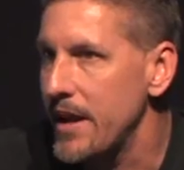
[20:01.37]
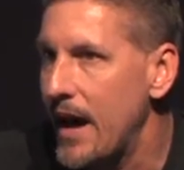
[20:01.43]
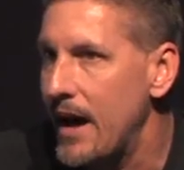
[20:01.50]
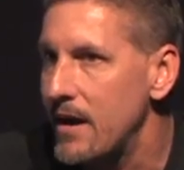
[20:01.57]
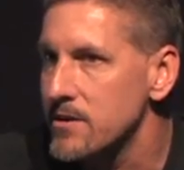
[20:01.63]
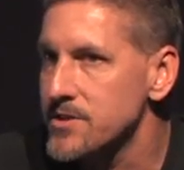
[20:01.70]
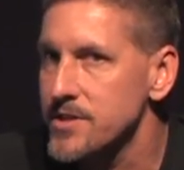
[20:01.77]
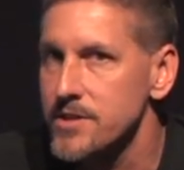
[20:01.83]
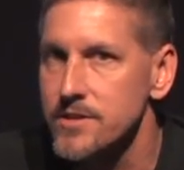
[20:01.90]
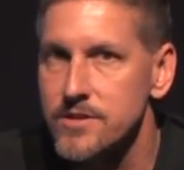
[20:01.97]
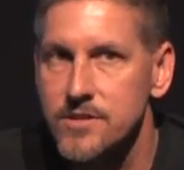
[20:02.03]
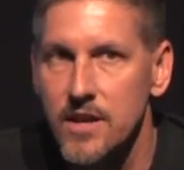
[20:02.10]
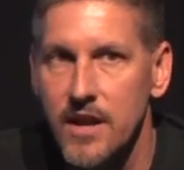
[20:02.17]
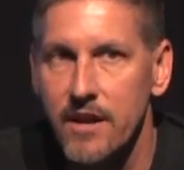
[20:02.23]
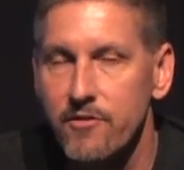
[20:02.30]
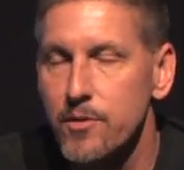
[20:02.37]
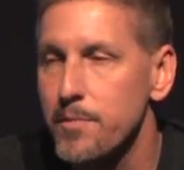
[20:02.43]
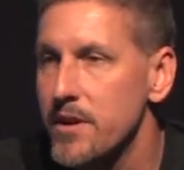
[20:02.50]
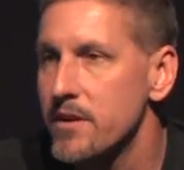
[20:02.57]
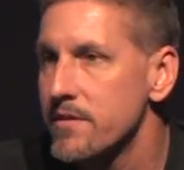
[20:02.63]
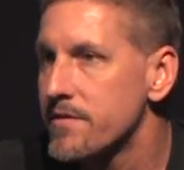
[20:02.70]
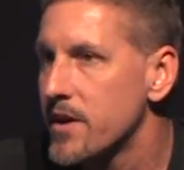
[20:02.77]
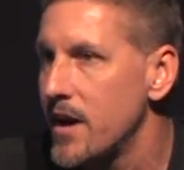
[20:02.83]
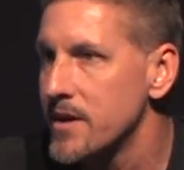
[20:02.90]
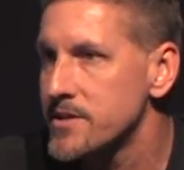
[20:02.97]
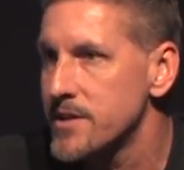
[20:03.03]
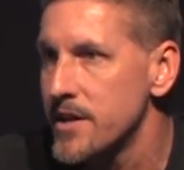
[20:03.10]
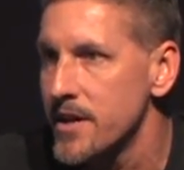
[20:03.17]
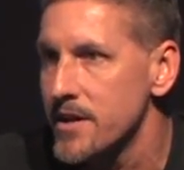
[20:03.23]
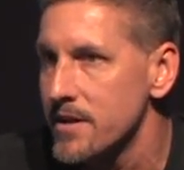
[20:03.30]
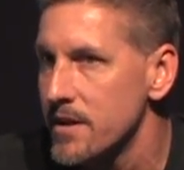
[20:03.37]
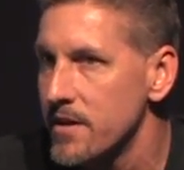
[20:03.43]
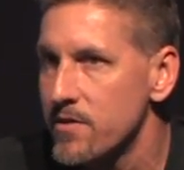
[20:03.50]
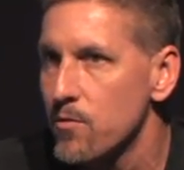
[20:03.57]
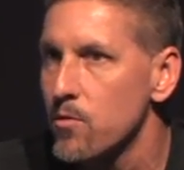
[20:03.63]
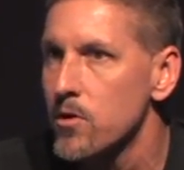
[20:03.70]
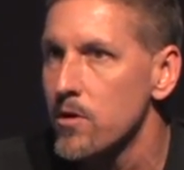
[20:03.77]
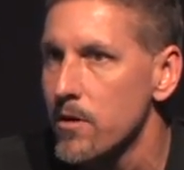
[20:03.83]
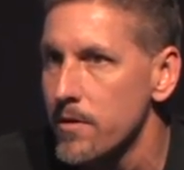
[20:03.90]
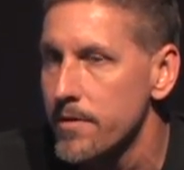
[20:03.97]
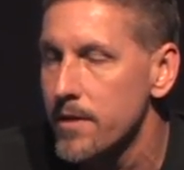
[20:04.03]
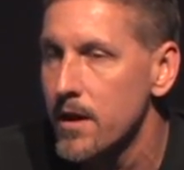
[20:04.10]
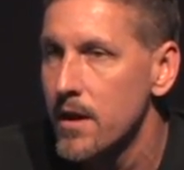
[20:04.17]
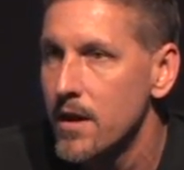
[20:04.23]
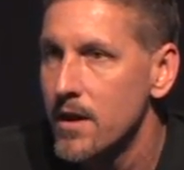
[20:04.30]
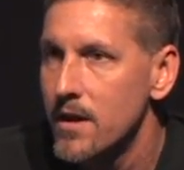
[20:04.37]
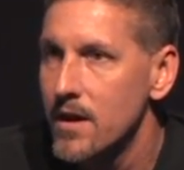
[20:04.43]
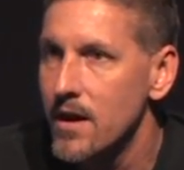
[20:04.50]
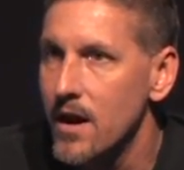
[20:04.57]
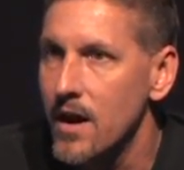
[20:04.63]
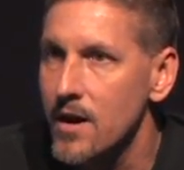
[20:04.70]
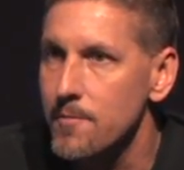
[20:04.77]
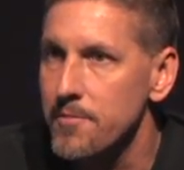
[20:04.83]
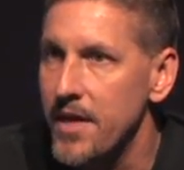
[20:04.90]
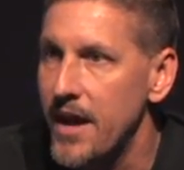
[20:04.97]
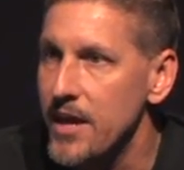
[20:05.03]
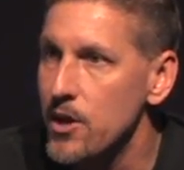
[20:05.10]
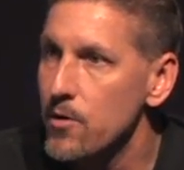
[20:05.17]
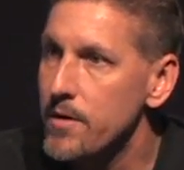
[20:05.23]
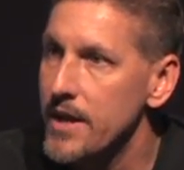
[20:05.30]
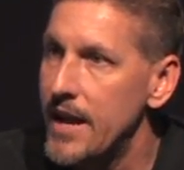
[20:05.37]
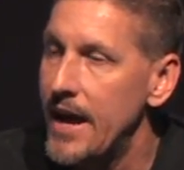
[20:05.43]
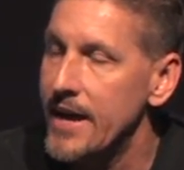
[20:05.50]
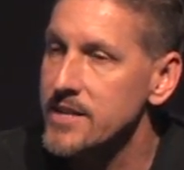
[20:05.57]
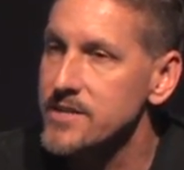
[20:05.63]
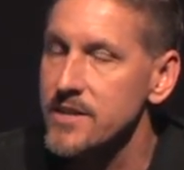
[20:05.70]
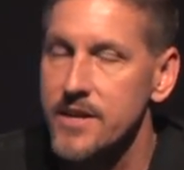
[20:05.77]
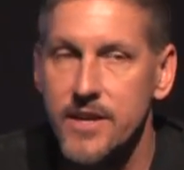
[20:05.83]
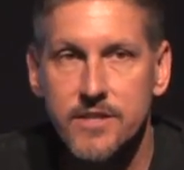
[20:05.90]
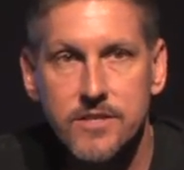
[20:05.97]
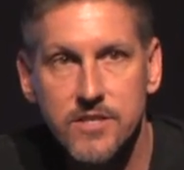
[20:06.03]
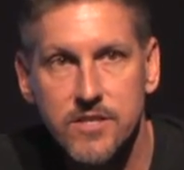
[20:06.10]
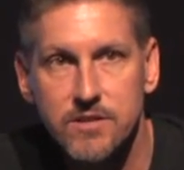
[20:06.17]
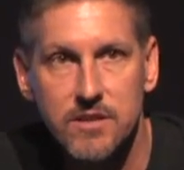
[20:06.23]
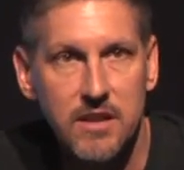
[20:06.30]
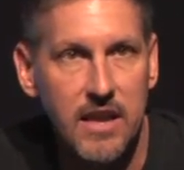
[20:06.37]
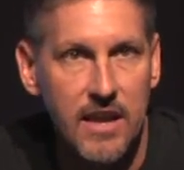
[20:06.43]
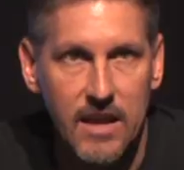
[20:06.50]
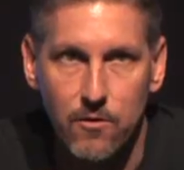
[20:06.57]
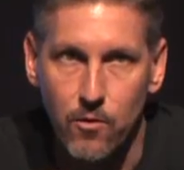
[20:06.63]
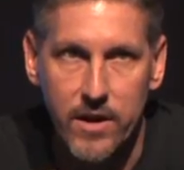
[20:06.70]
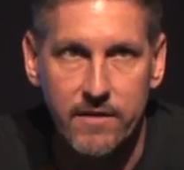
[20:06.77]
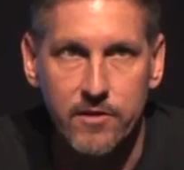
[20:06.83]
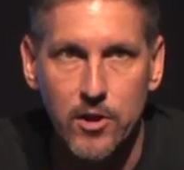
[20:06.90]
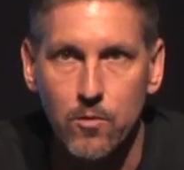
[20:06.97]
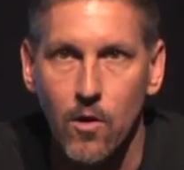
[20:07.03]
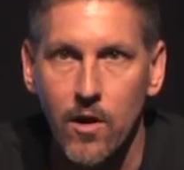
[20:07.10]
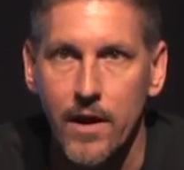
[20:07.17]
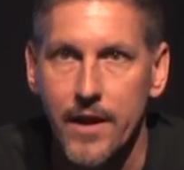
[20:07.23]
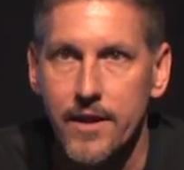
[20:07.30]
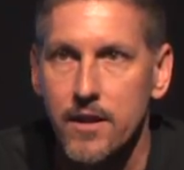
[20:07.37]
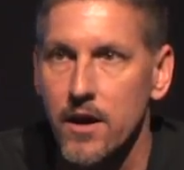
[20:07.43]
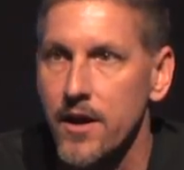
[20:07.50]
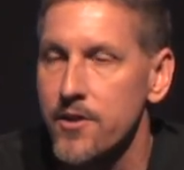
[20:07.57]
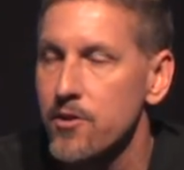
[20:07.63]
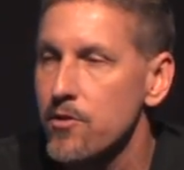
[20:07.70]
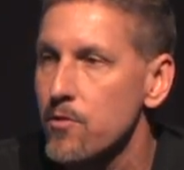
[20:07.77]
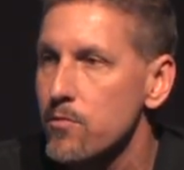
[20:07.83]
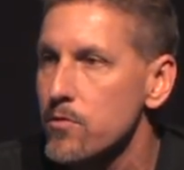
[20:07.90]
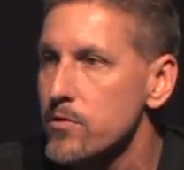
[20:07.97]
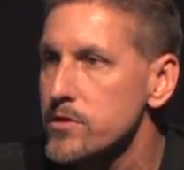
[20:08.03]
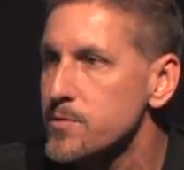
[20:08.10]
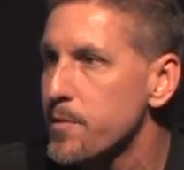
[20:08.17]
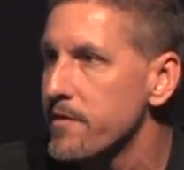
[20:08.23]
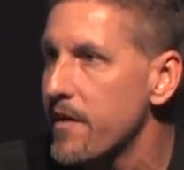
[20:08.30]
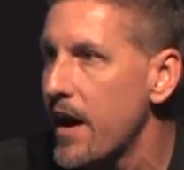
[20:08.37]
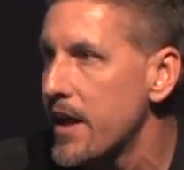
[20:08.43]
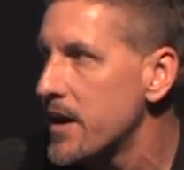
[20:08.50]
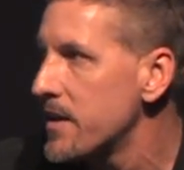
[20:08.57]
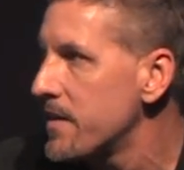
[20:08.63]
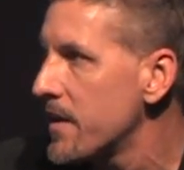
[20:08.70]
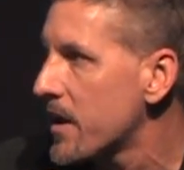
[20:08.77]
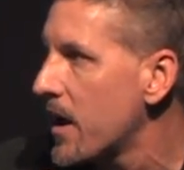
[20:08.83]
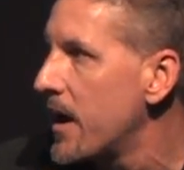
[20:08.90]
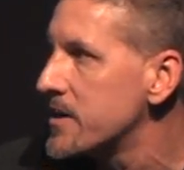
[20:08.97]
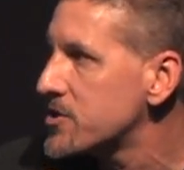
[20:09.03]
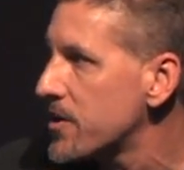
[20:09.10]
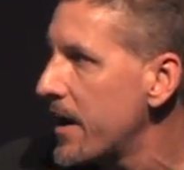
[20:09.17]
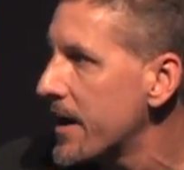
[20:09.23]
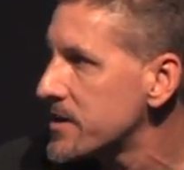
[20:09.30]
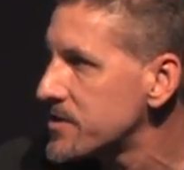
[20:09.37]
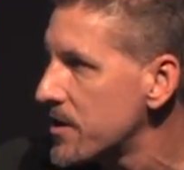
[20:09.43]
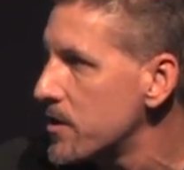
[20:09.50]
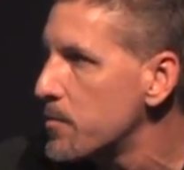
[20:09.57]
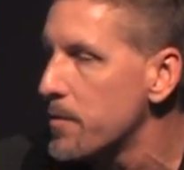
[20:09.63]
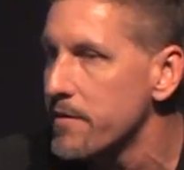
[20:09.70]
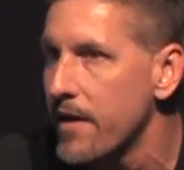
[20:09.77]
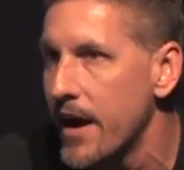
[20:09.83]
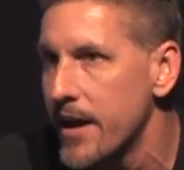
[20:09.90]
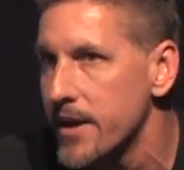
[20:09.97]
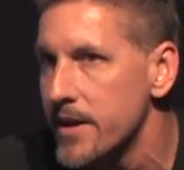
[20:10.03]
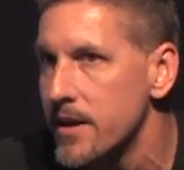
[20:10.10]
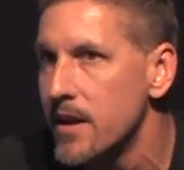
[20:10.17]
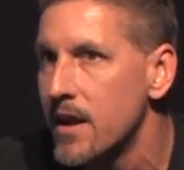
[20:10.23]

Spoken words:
houses every bit of content in the world that you can access whenever you want under the rules provided and the contracts that are provided.